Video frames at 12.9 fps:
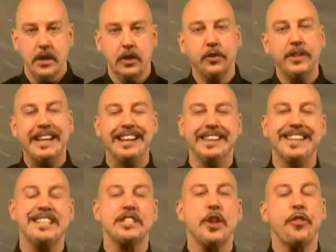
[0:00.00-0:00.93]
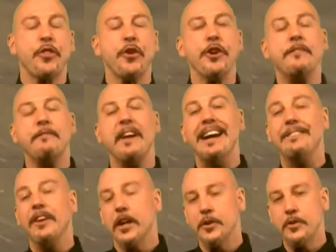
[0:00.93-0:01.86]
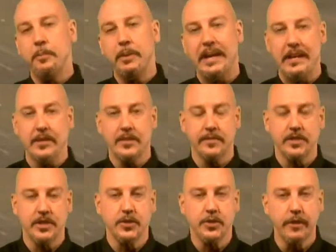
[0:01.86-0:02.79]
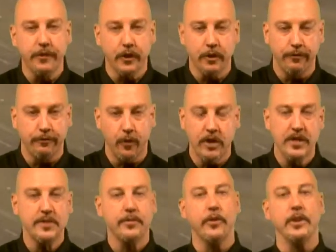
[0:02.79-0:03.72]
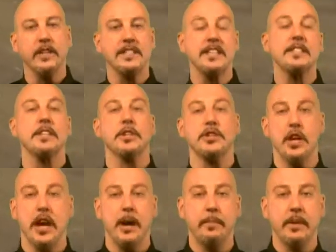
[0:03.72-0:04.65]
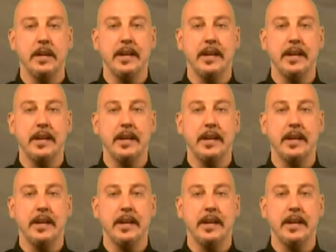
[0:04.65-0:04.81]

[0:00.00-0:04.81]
You'll need at least 3,500 pounds of centrifugal force for an existing job